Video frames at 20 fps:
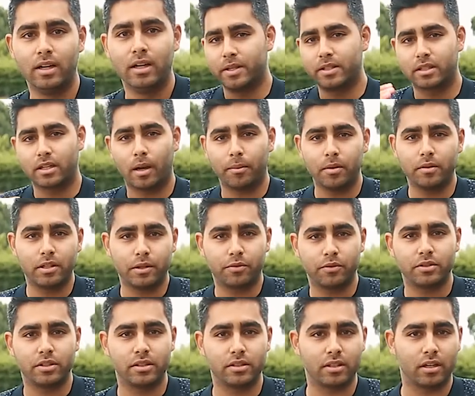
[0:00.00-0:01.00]
There's a couple of
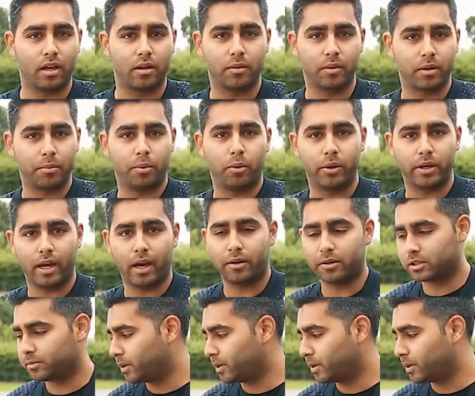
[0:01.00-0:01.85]
differences that I want to point out,